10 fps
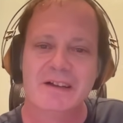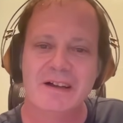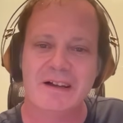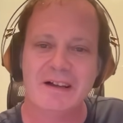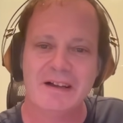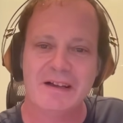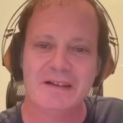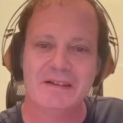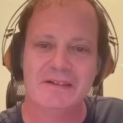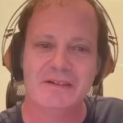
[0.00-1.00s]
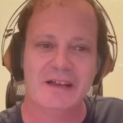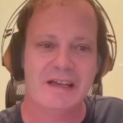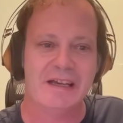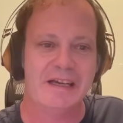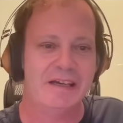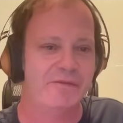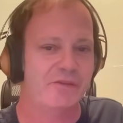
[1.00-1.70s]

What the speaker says: Like,